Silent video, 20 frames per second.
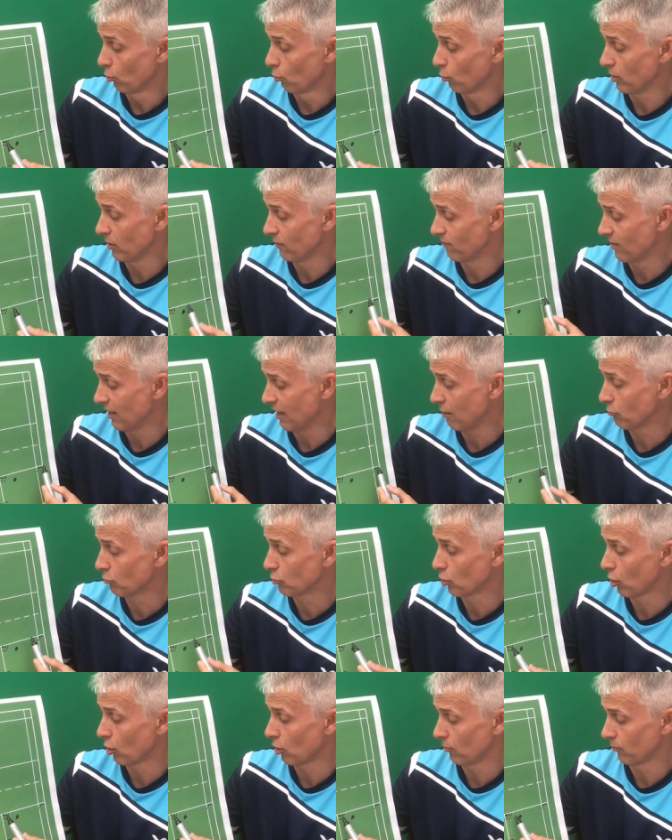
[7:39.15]
we've now
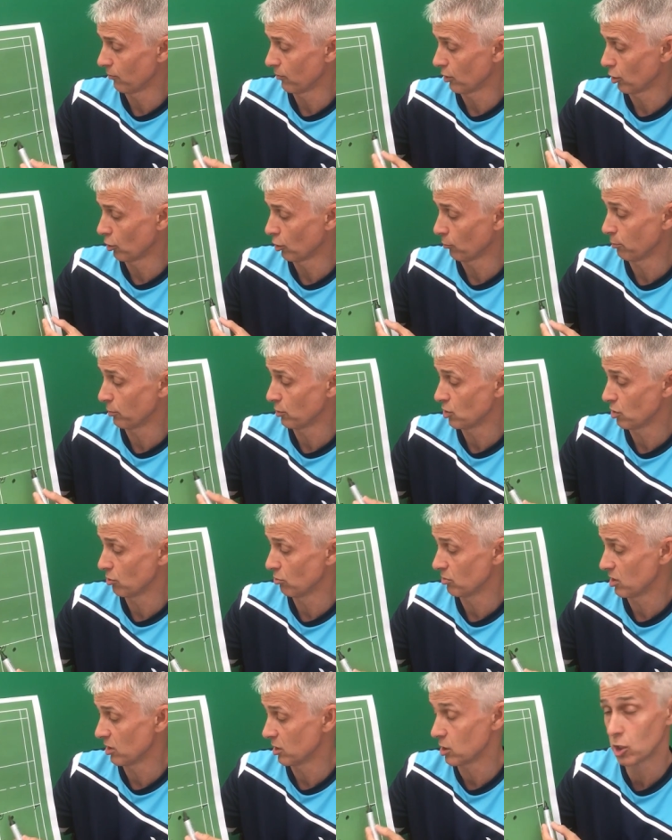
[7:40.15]
got an
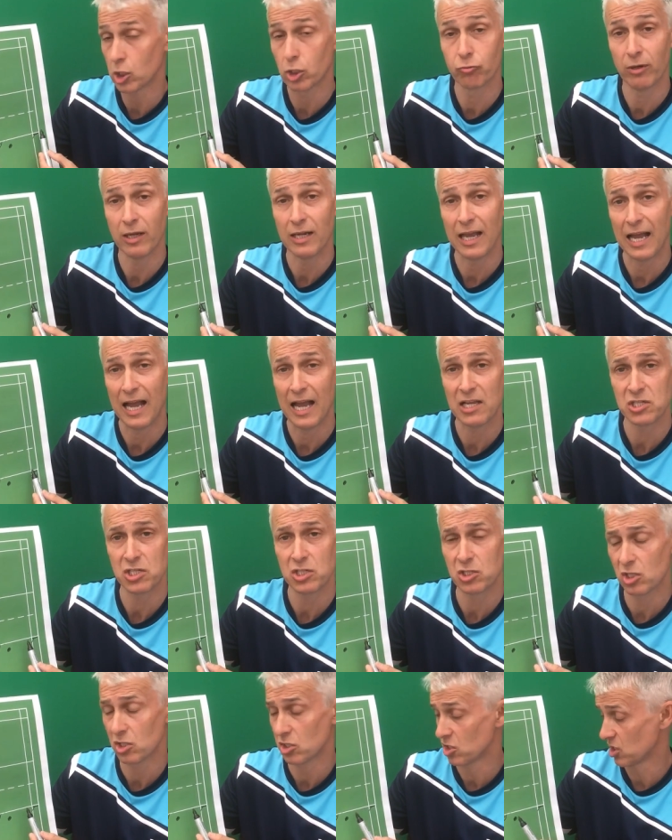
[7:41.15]
opportunity to create
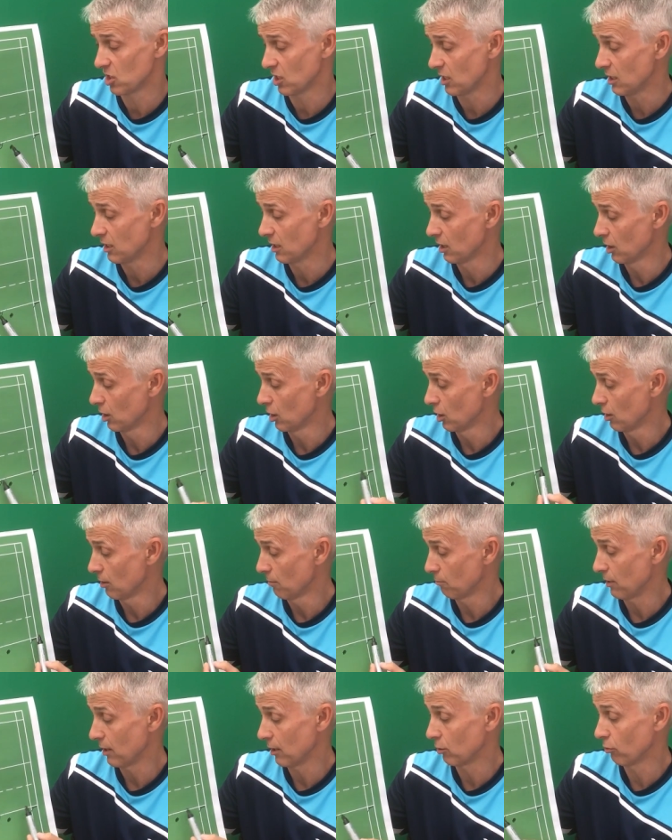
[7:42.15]
hesitancy
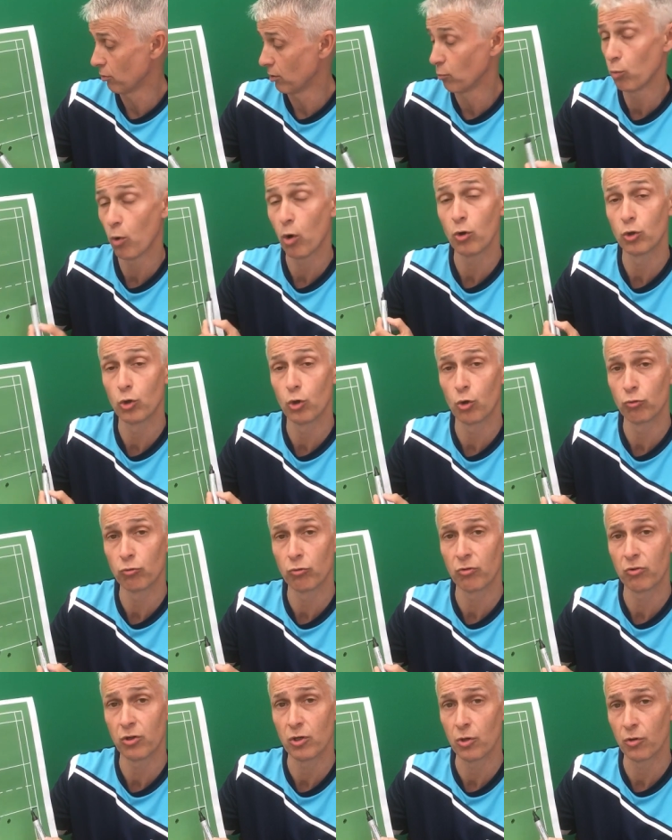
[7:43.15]
by going in one
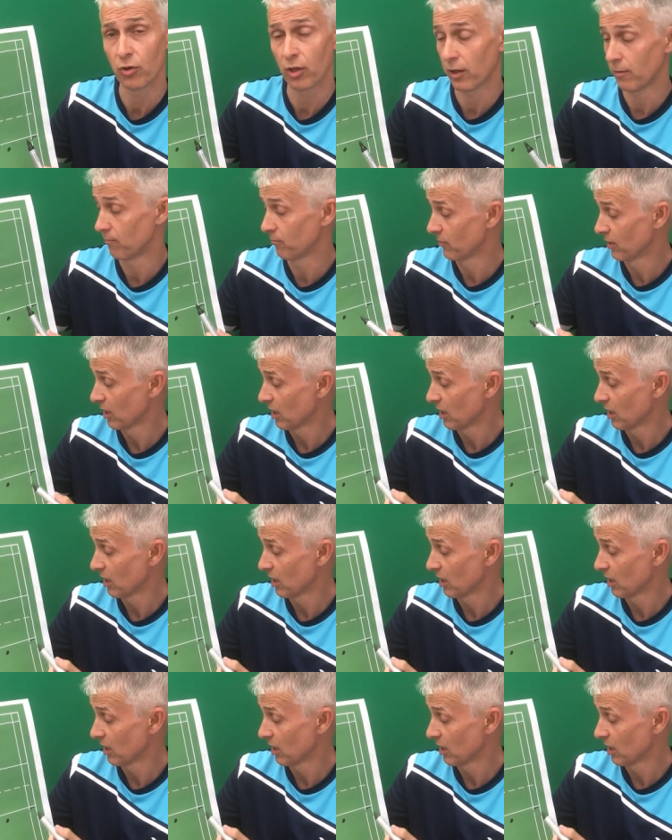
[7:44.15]
corner or the other.